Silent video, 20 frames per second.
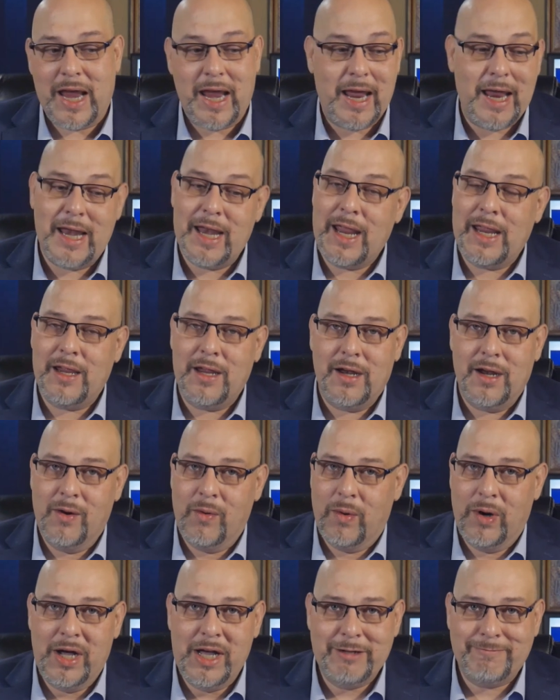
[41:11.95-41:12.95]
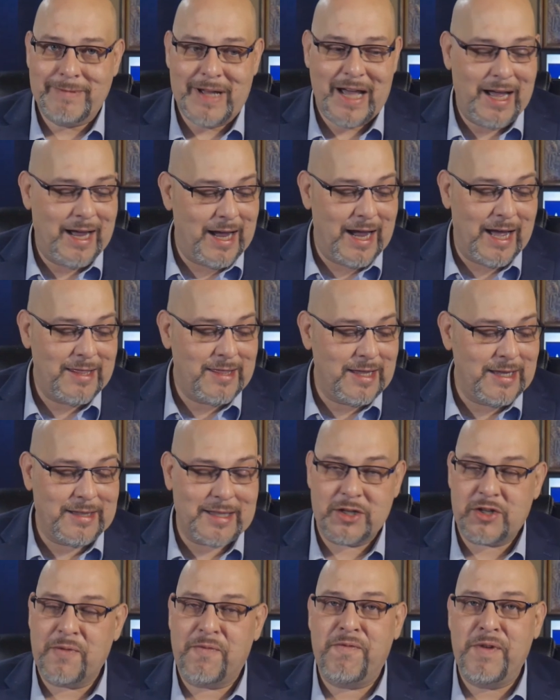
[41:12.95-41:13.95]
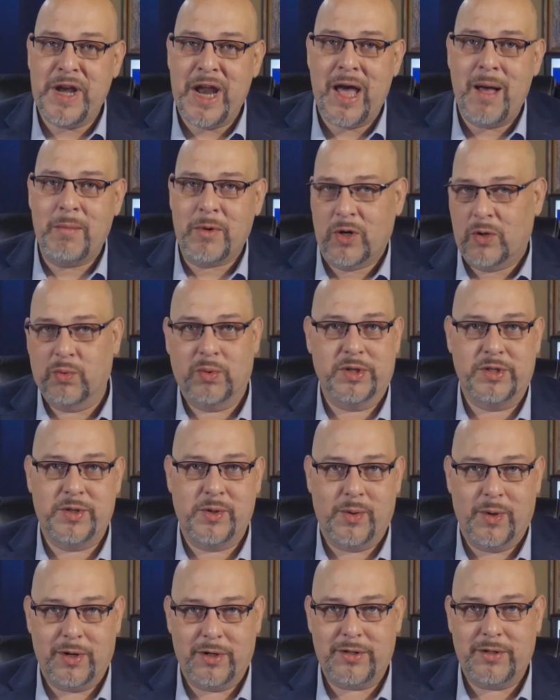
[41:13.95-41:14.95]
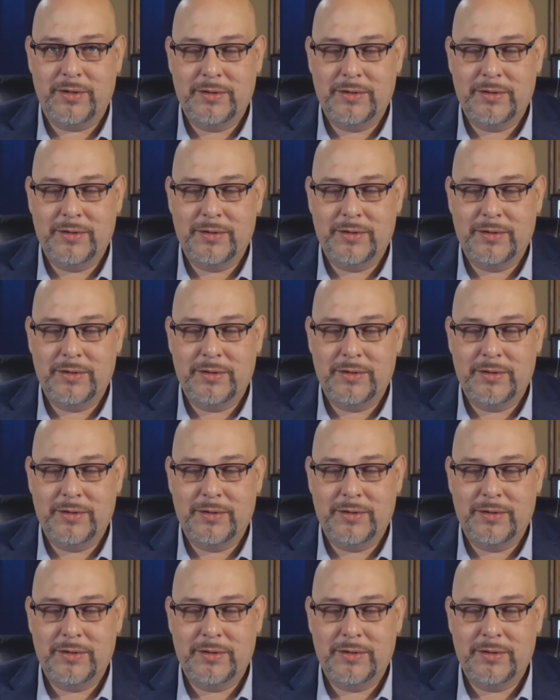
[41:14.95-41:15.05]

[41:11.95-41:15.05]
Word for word: And you know what? I, I think that's a phenomenal retort.